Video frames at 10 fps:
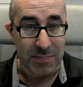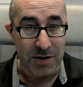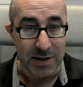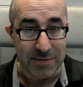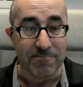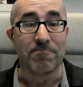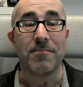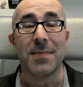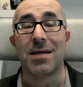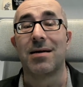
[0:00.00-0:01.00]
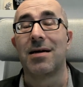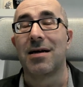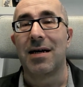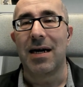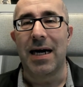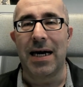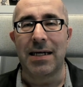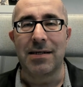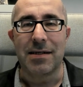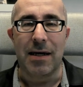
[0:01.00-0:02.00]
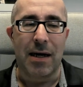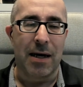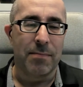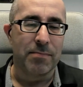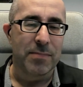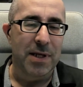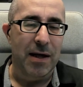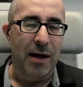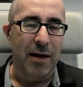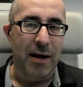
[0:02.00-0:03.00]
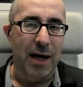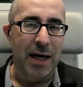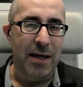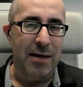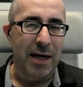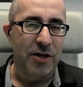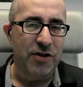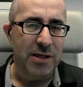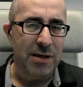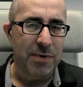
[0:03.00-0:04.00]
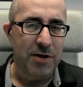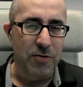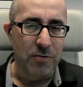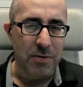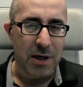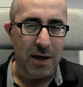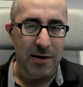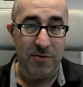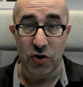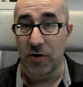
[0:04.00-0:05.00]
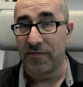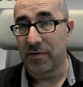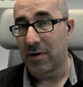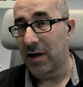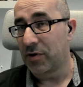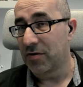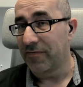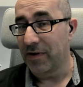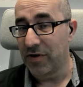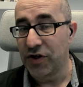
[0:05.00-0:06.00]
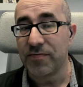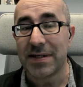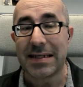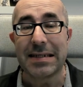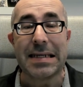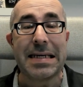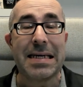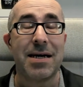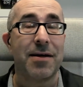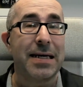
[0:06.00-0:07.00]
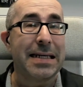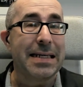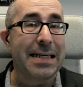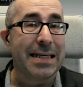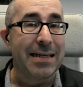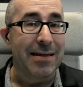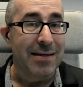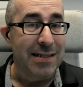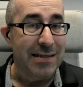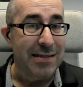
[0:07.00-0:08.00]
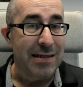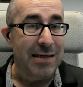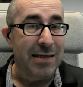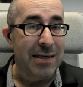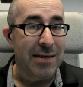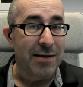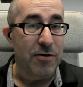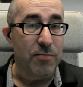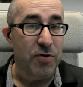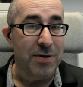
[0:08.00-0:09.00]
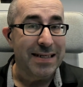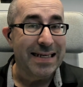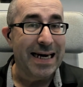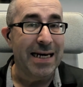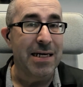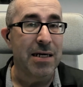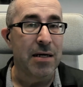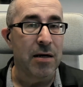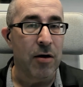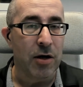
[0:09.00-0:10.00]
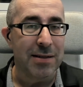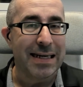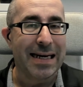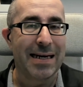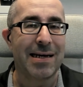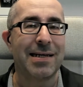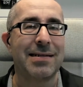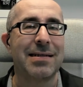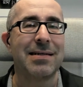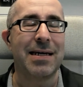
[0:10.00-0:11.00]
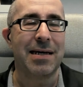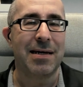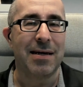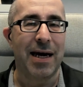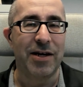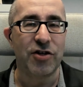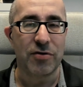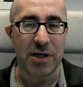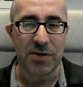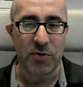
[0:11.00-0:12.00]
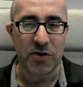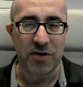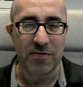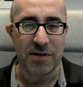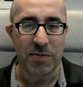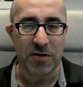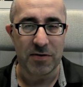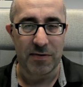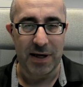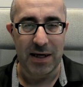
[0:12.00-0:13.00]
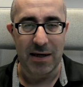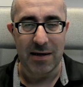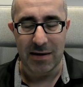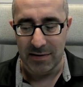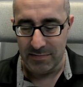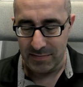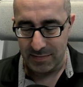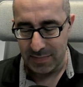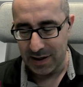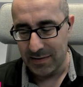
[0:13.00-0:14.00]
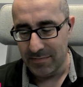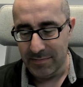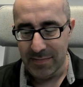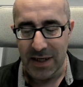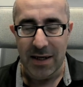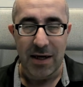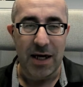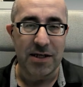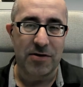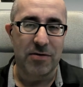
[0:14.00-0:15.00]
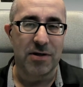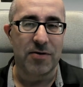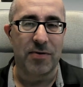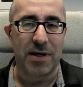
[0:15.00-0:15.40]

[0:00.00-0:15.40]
period. And a HCW, short for hybrid configuration wizard, the component cannot license any edge transport servers because they are, well, external to